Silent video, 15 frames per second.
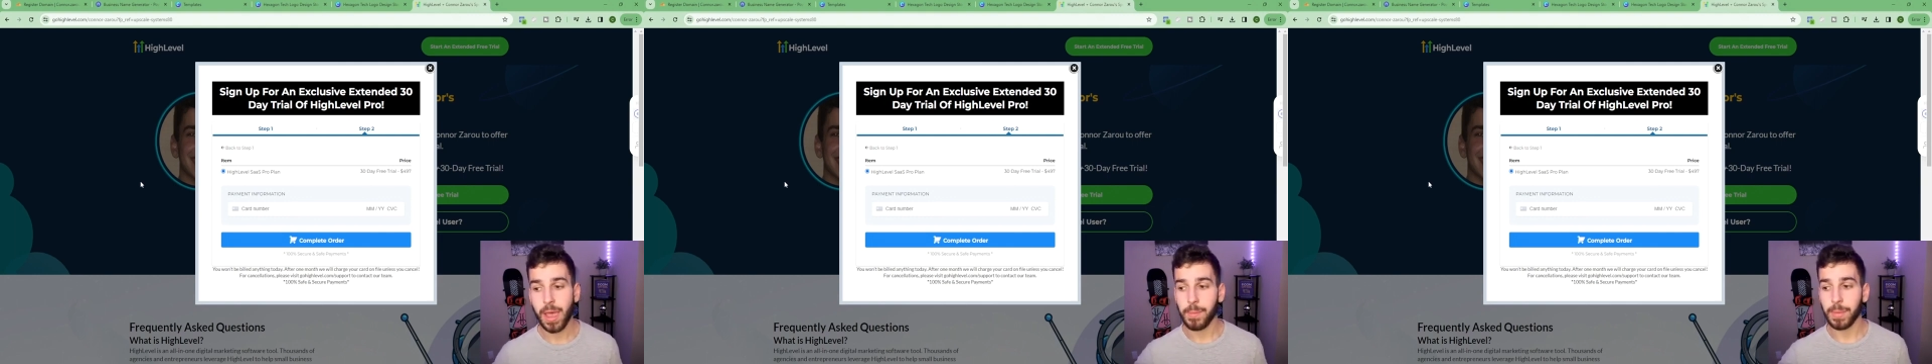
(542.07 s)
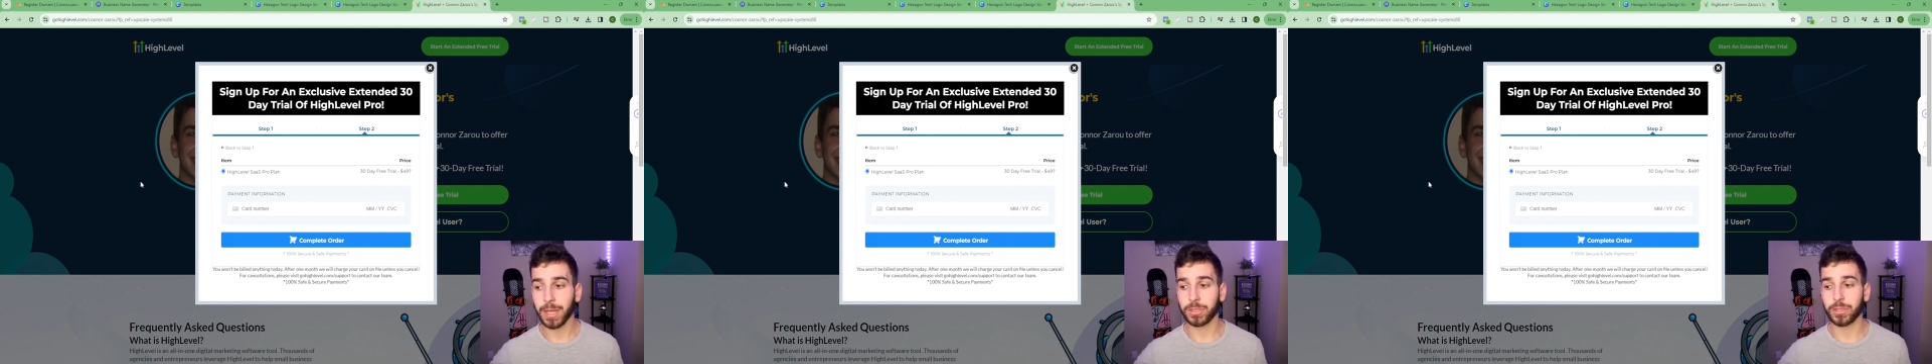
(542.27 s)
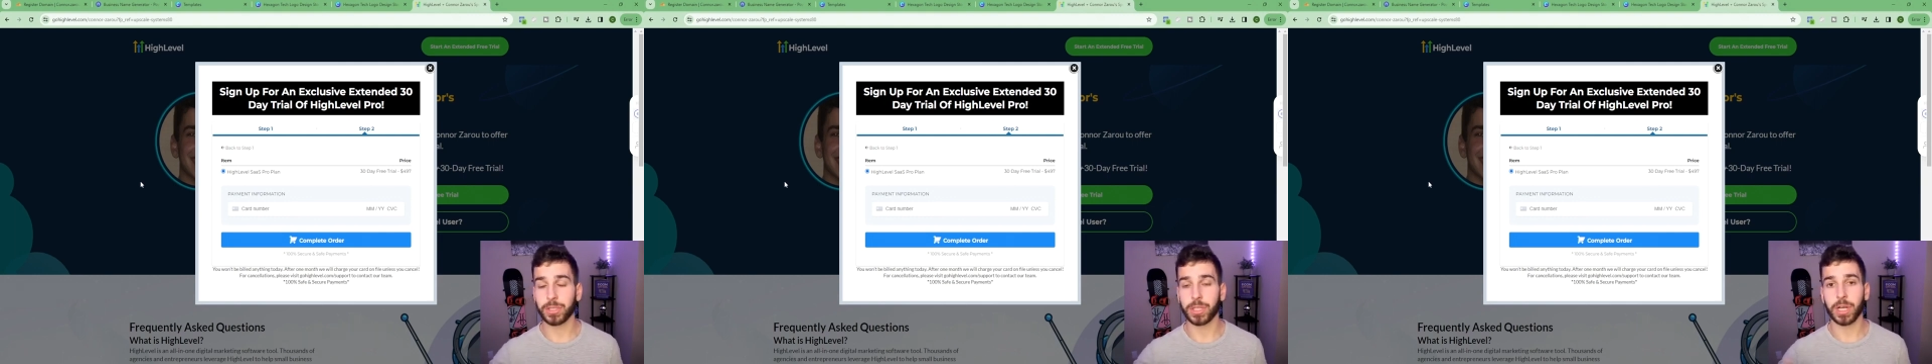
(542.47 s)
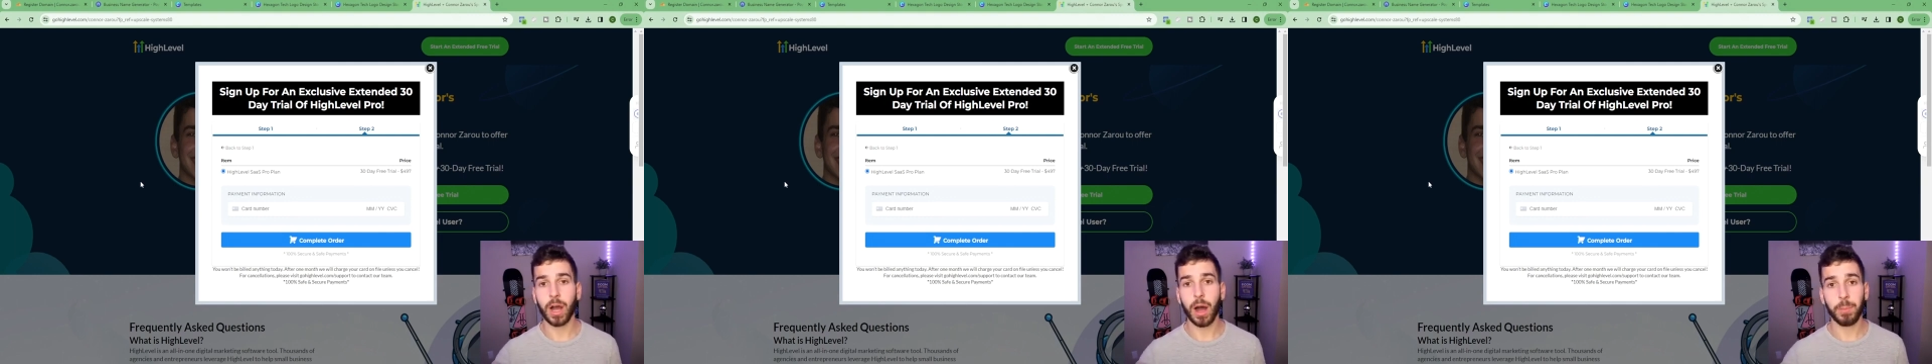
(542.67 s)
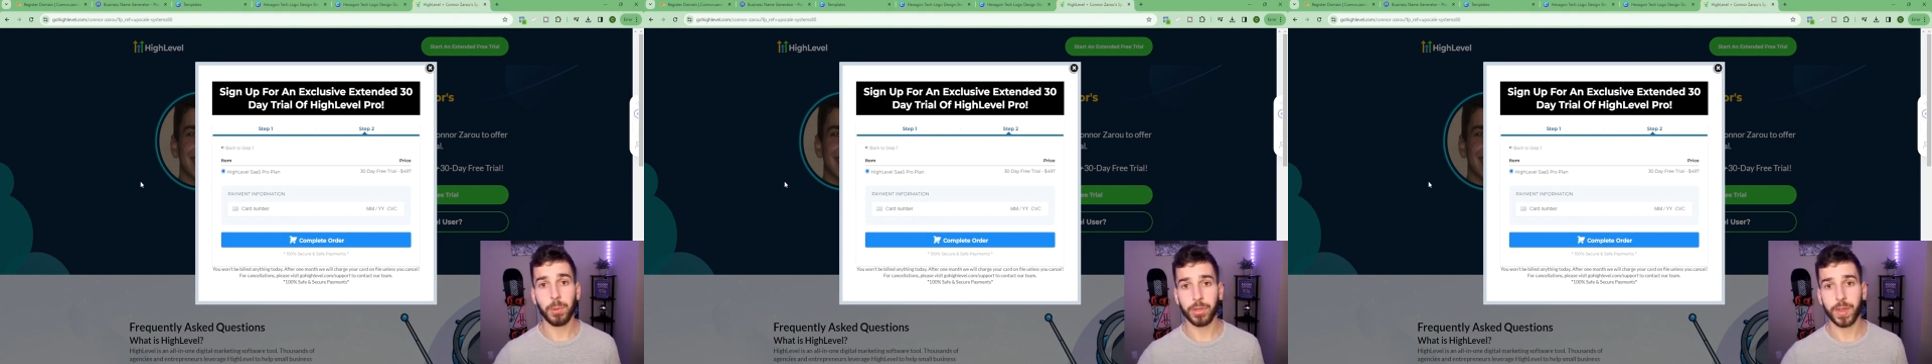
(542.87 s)
because there's a
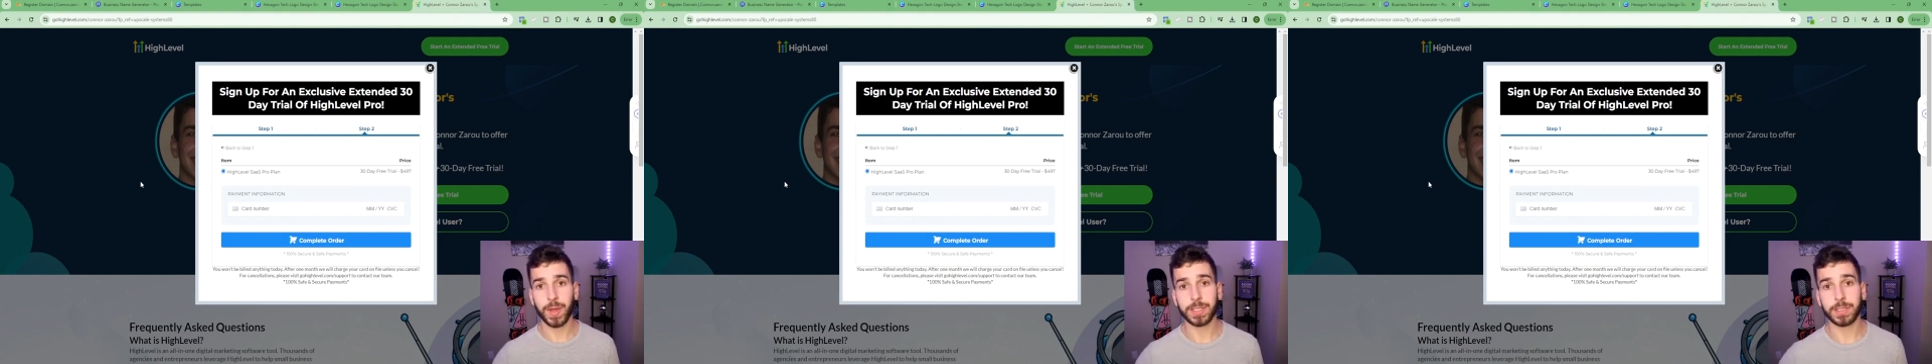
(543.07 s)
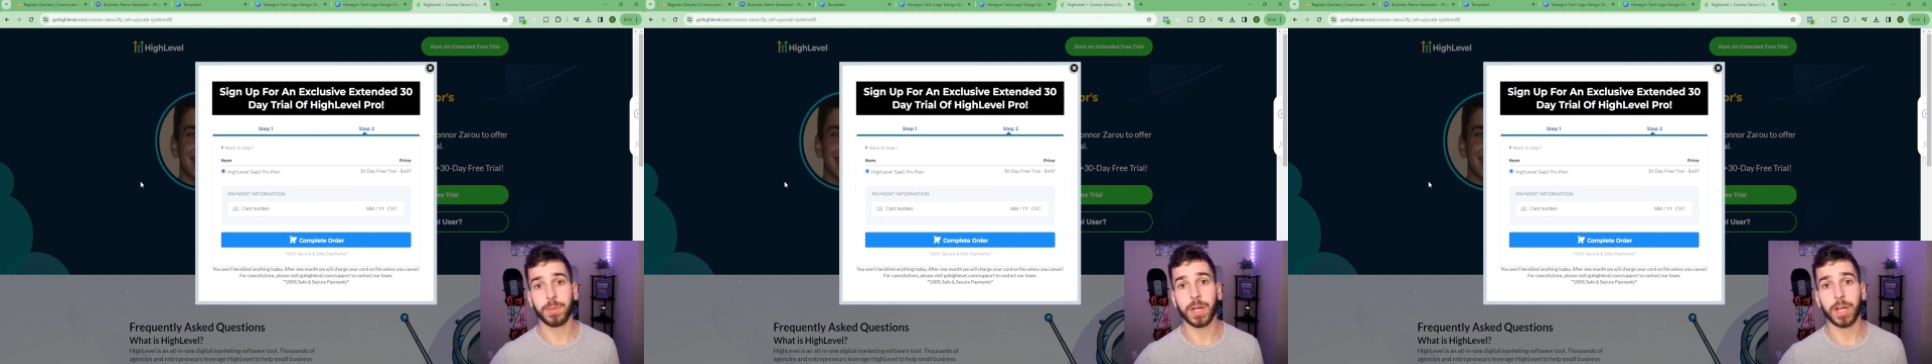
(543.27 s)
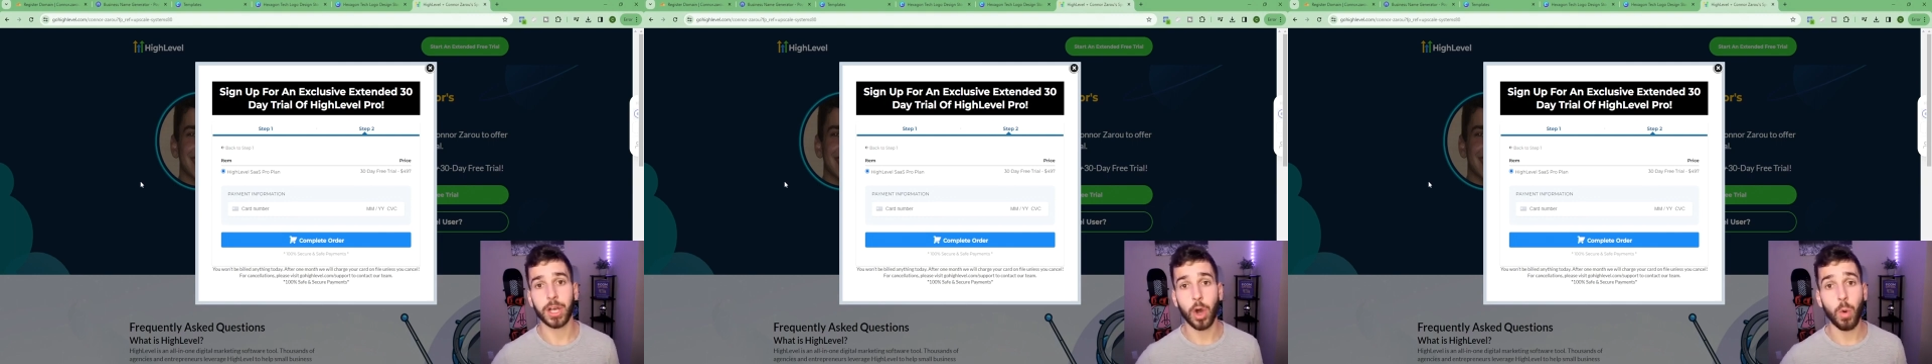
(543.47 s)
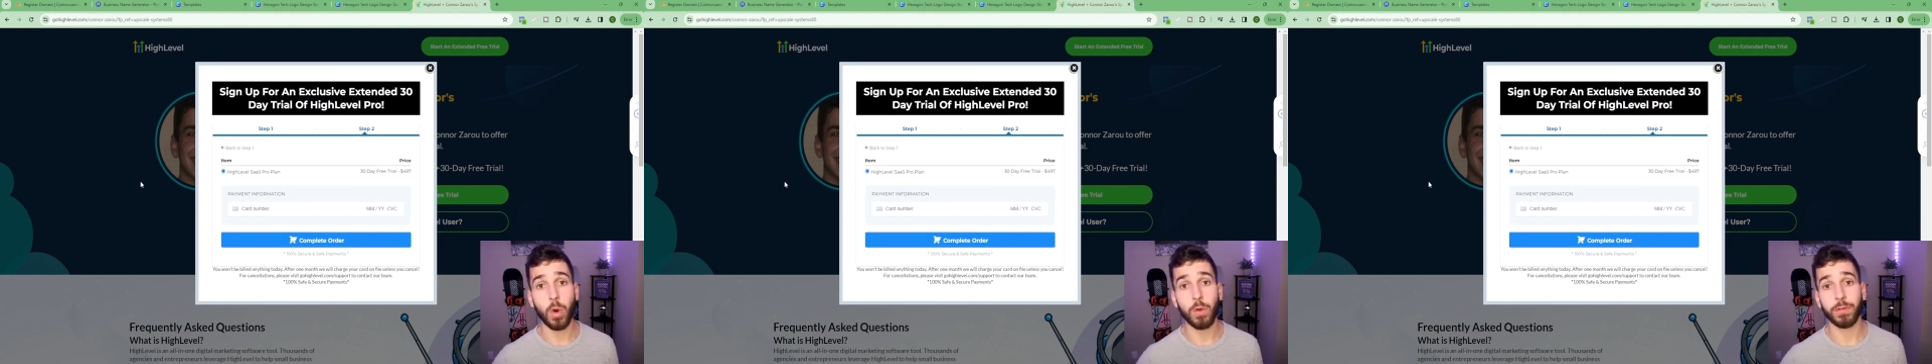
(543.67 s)
couple things I'm going to go